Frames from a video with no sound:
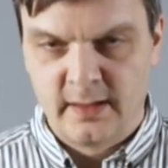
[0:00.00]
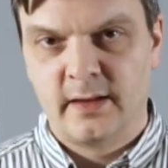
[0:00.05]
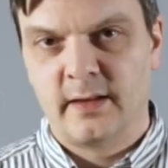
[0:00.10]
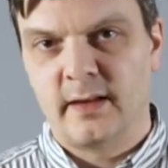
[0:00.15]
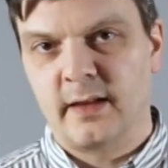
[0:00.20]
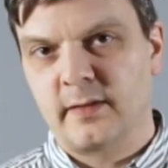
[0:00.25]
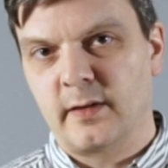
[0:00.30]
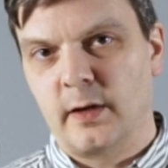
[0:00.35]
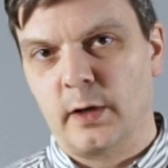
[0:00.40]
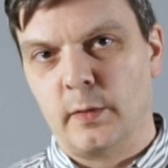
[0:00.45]

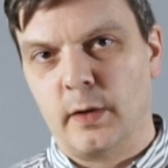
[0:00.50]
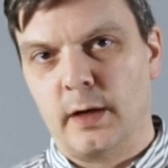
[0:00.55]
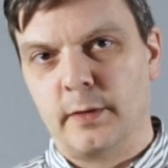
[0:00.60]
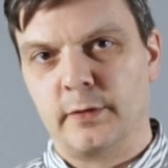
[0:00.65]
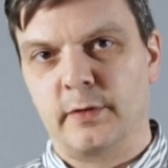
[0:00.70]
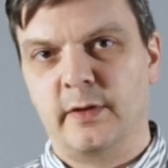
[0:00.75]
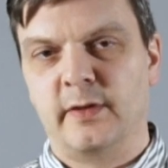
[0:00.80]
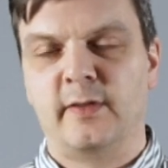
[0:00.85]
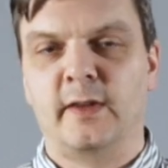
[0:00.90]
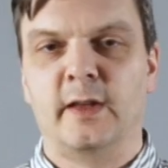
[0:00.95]
And that's kind of how
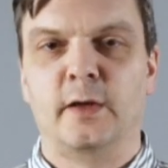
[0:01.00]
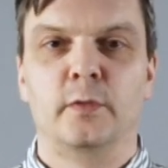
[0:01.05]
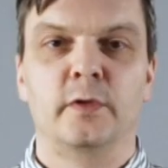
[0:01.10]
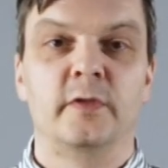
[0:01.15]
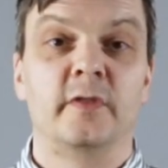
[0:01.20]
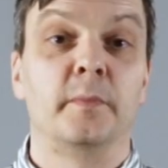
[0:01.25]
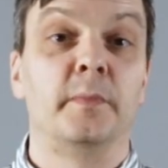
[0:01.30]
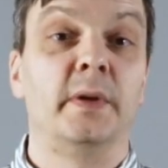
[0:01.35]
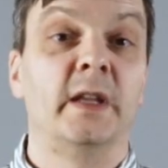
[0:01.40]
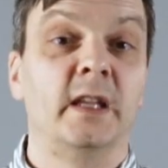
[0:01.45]
you
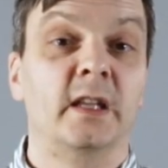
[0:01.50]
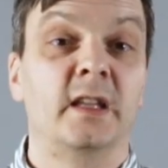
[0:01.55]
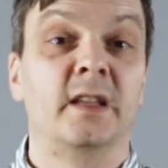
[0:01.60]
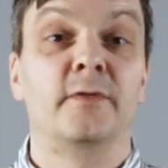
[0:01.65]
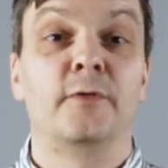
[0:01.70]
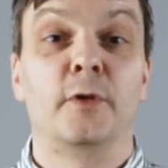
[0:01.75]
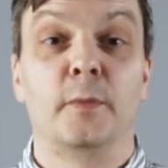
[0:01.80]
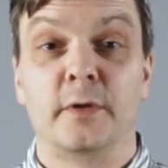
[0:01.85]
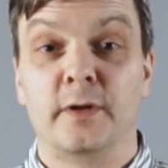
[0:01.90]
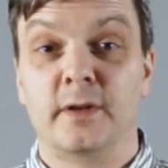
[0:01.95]
distinguish a pink
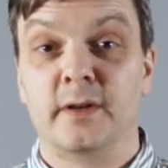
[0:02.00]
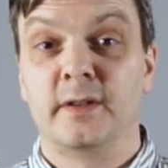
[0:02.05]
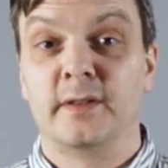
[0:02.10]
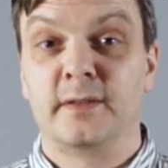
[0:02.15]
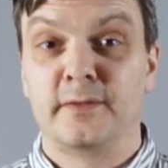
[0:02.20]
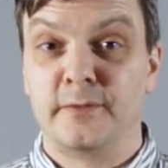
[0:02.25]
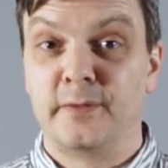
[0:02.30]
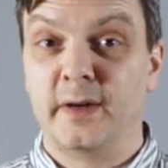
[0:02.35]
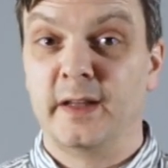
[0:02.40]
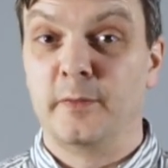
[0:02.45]
from a
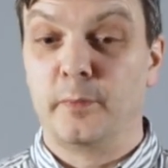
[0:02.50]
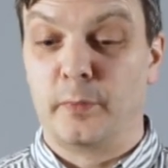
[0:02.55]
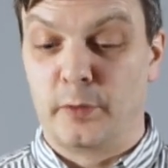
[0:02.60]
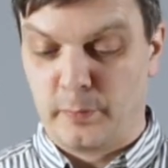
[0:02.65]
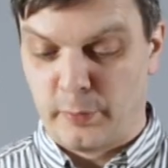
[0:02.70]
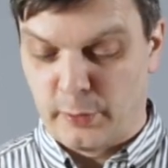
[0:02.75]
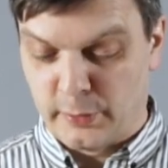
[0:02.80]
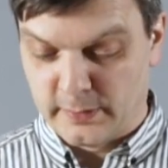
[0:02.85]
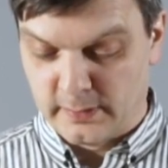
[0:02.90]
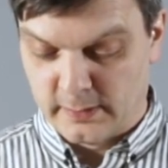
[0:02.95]
red
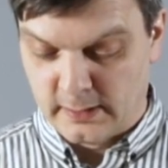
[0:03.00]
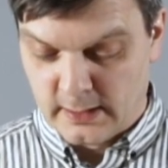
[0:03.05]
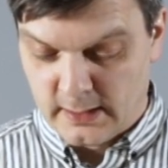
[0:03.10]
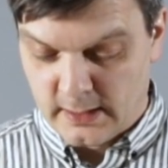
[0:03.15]
Bourbon.